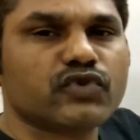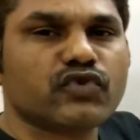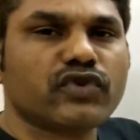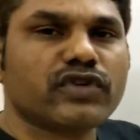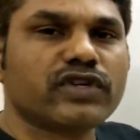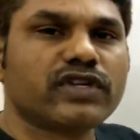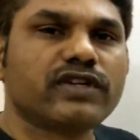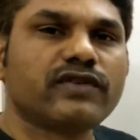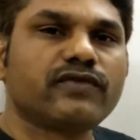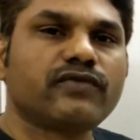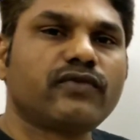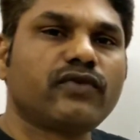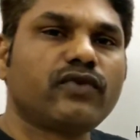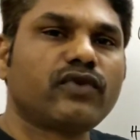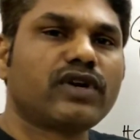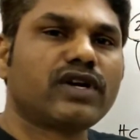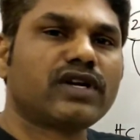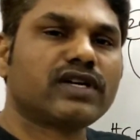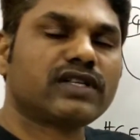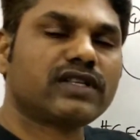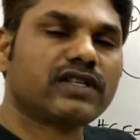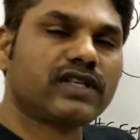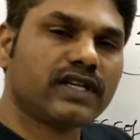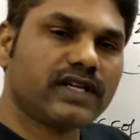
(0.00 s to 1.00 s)
24
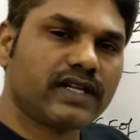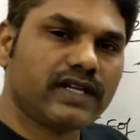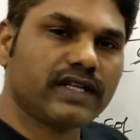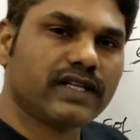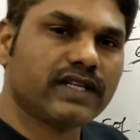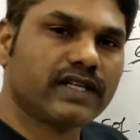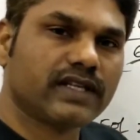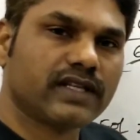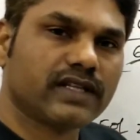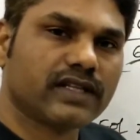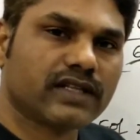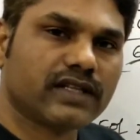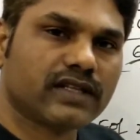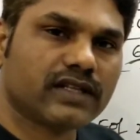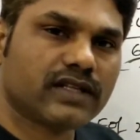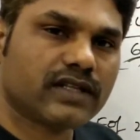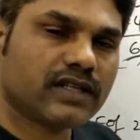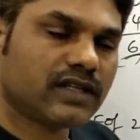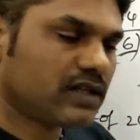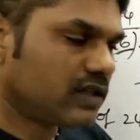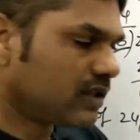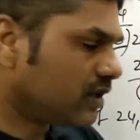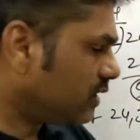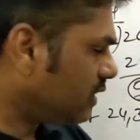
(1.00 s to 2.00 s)
and 30.
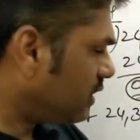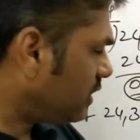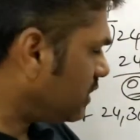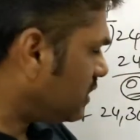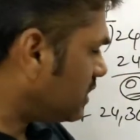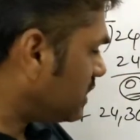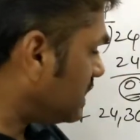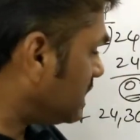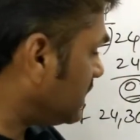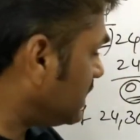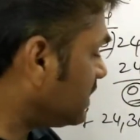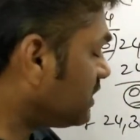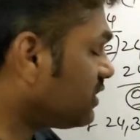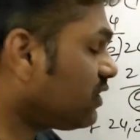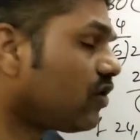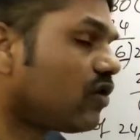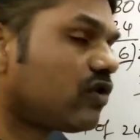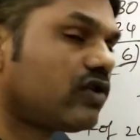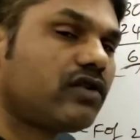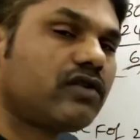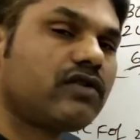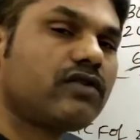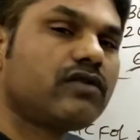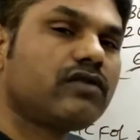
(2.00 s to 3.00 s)
Need
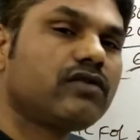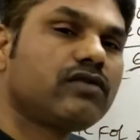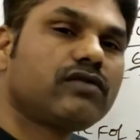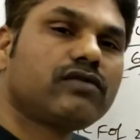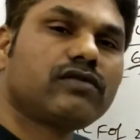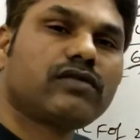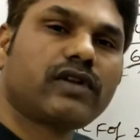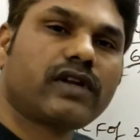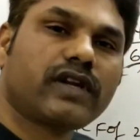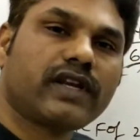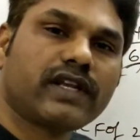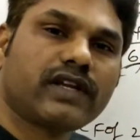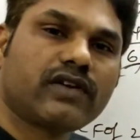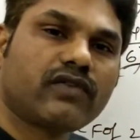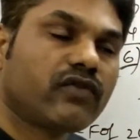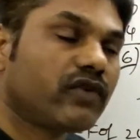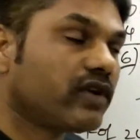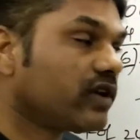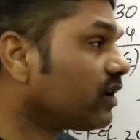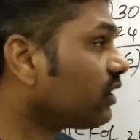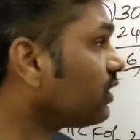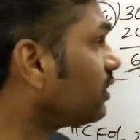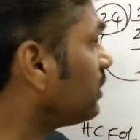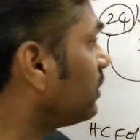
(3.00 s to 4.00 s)
not to
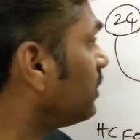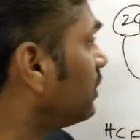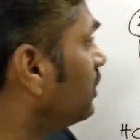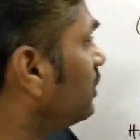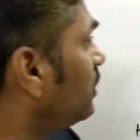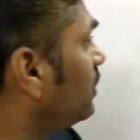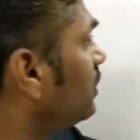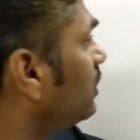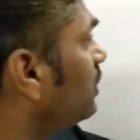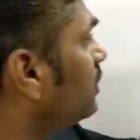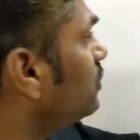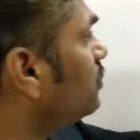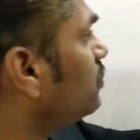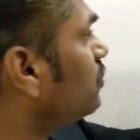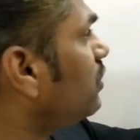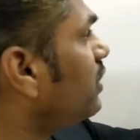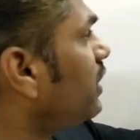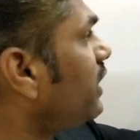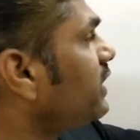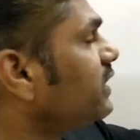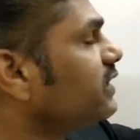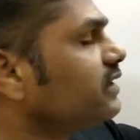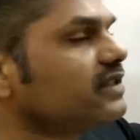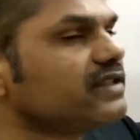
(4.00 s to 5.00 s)
require to
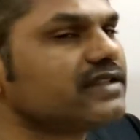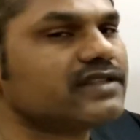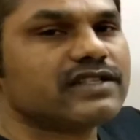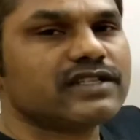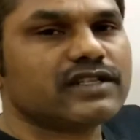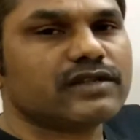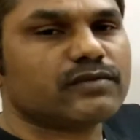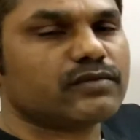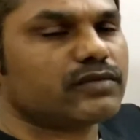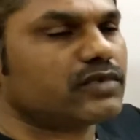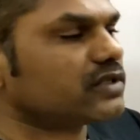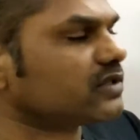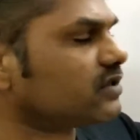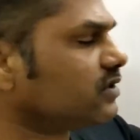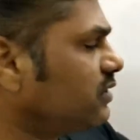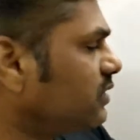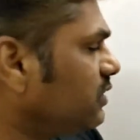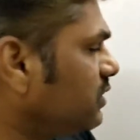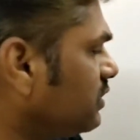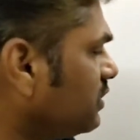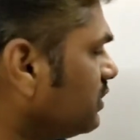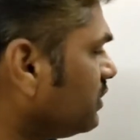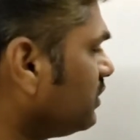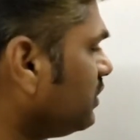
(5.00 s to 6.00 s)
write these numbers.
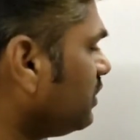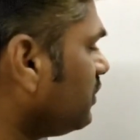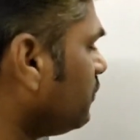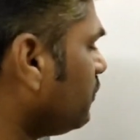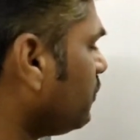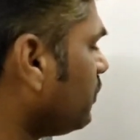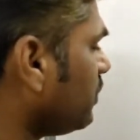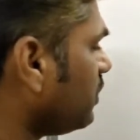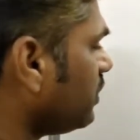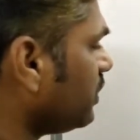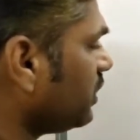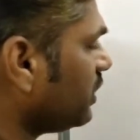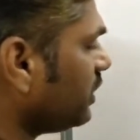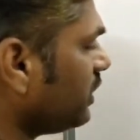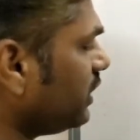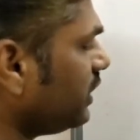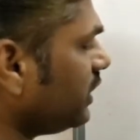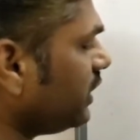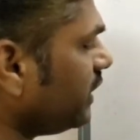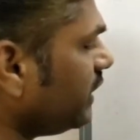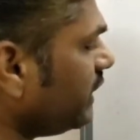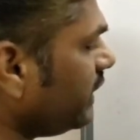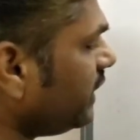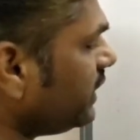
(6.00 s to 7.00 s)
Therefore,
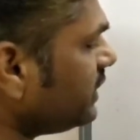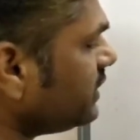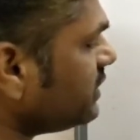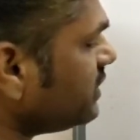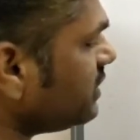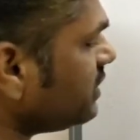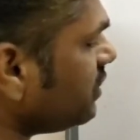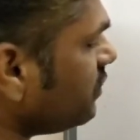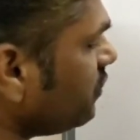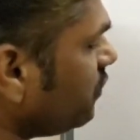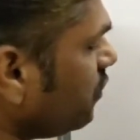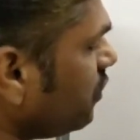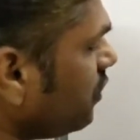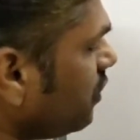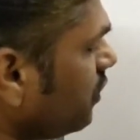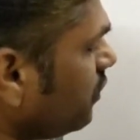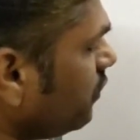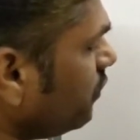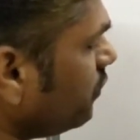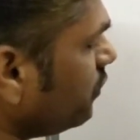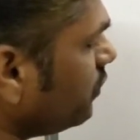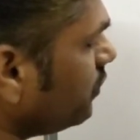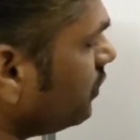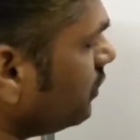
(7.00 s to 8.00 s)
HCF
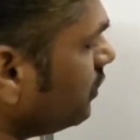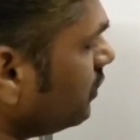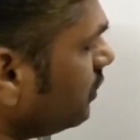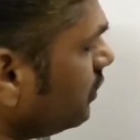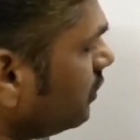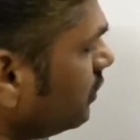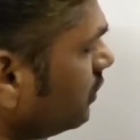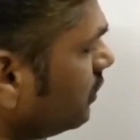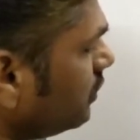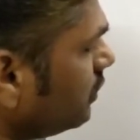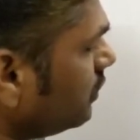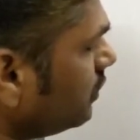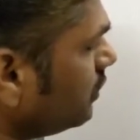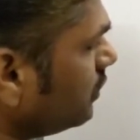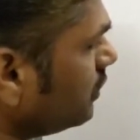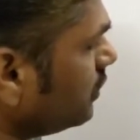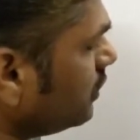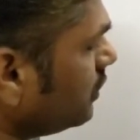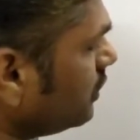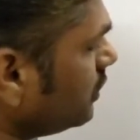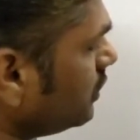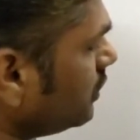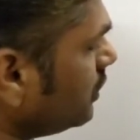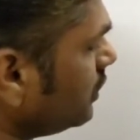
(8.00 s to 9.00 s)
of
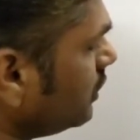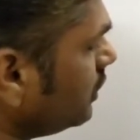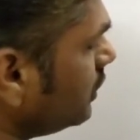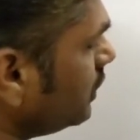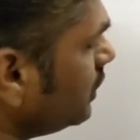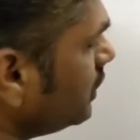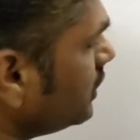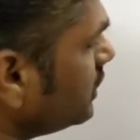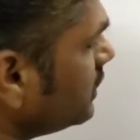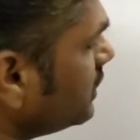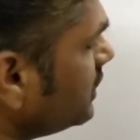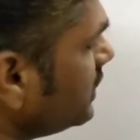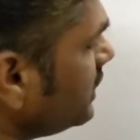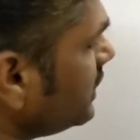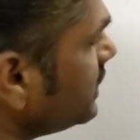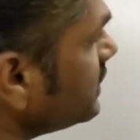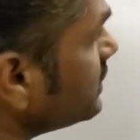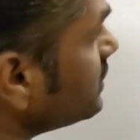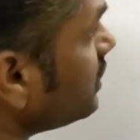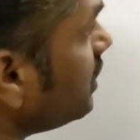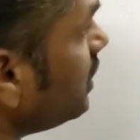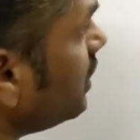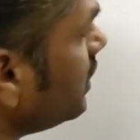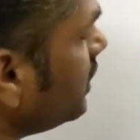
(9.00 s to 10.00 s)

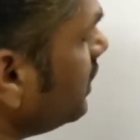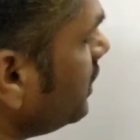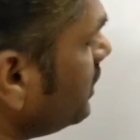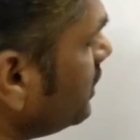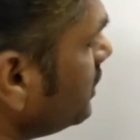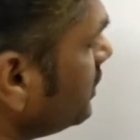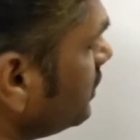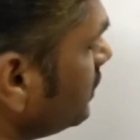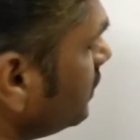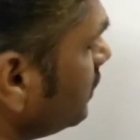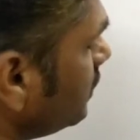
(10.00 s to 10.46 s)
6 and